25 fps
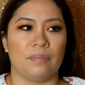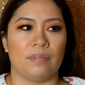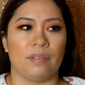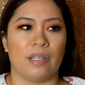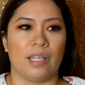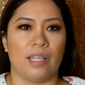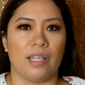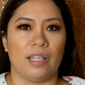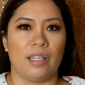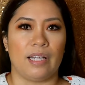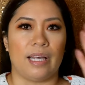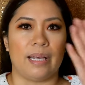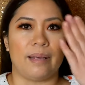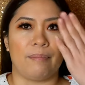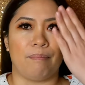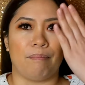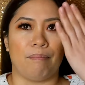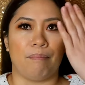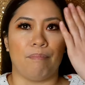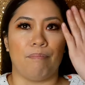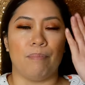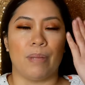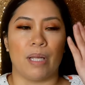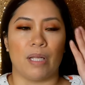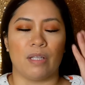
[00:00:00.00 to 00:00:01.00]
it like
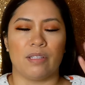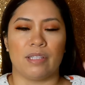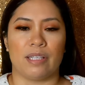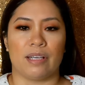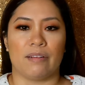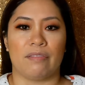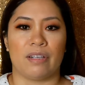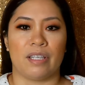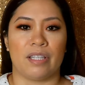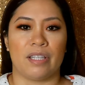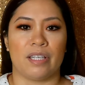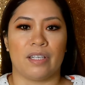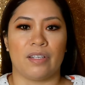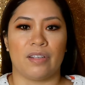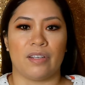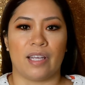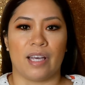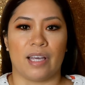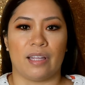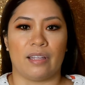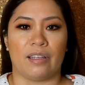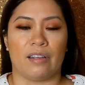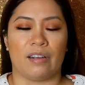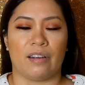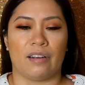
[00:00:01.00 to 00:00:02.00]
melts everything
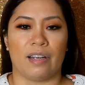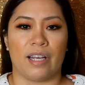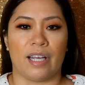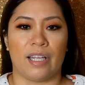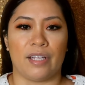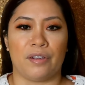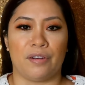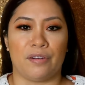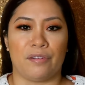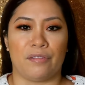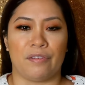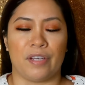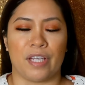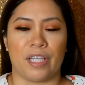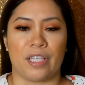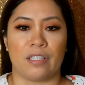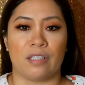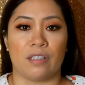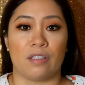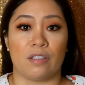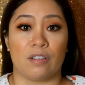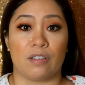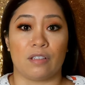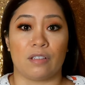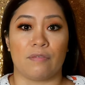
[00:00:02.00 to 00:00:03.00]
together and your face
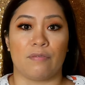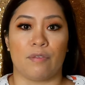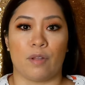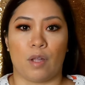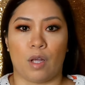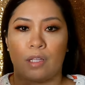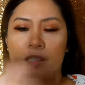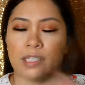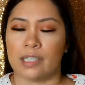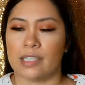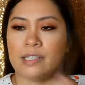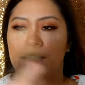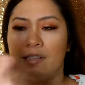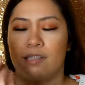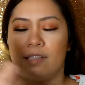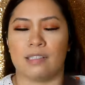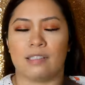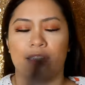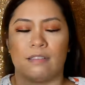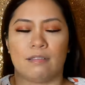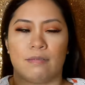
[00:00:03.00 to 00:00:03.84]
looks flawless.